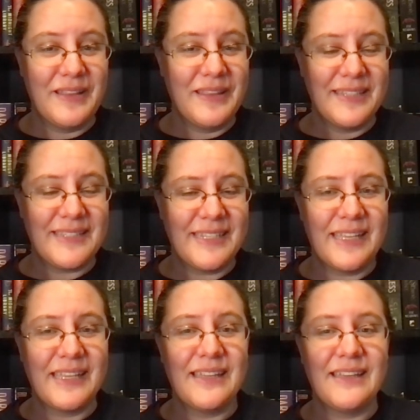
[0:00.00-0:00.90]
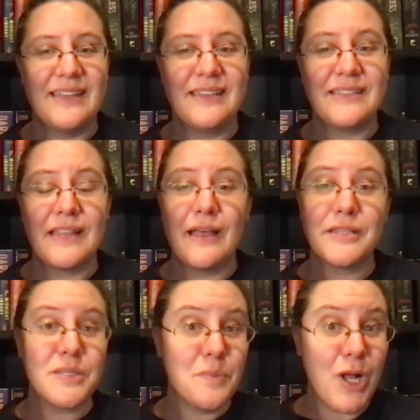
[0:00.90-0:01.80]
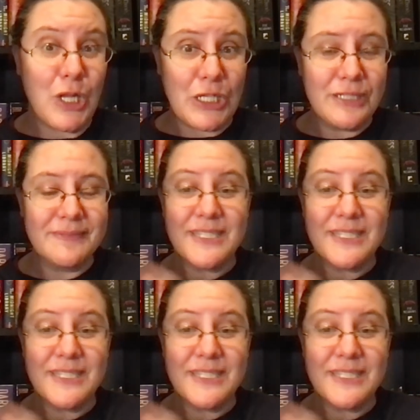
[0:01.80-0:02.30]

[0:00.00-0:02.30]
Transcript: the city is a lot smaller.